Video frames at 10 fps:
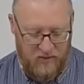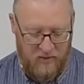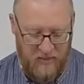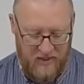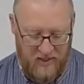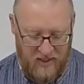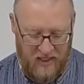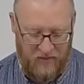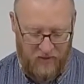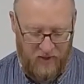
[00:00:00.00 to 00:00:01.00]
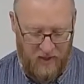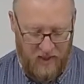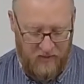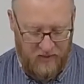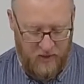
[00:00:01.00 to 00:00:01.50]
to meet together in
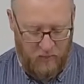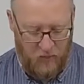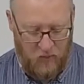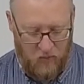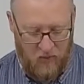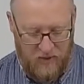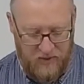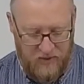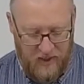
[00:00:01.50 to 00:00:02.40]
the temple courts.